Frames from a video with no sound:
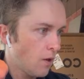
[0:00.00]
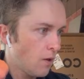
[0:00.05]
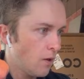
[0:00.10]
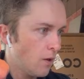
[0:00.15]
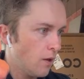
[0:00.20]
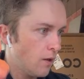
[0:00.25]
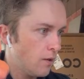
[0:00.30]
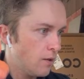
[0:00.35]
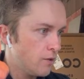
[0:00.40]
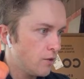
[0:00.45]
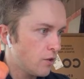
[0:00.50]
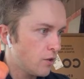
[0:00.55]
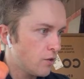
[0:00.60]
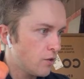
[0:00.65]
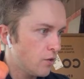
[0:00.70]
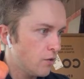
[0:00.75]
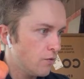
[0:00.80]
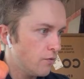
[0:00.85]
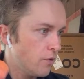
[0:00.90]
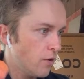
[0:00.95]
I only took
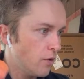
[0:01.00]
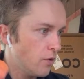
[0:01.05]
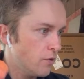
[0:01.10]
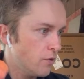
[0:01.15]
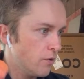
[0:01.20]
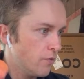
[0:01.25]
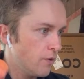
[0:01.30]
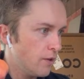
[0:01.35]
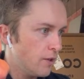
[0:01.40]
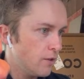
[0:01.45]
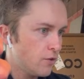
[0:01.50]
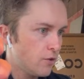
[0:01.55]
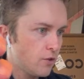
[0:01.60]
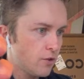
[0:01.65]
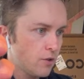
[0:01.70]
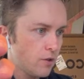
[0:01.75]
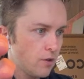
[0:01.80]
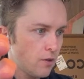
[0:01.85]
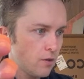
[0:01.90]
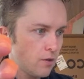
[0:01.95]
2 photos of
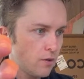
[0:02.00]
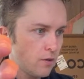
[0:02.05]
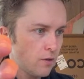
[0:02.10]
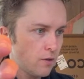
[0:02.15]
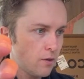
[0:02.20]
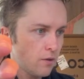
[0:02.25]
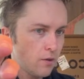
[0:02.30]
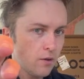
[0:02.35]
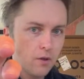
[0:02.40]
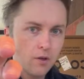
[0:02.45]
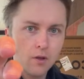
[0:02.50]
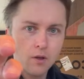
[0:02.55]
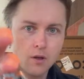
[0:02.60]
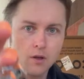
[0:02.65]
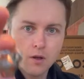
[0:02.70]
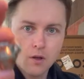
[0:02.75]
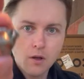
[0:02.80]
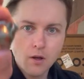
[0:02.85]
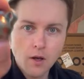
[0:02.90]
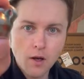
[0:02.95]
each,
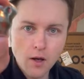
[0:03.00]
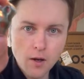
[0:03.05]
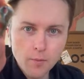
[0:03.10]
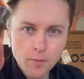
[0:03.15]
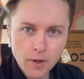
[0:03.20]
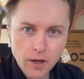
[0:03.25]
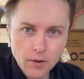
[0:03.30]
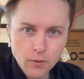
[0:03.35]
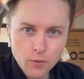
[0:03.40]
but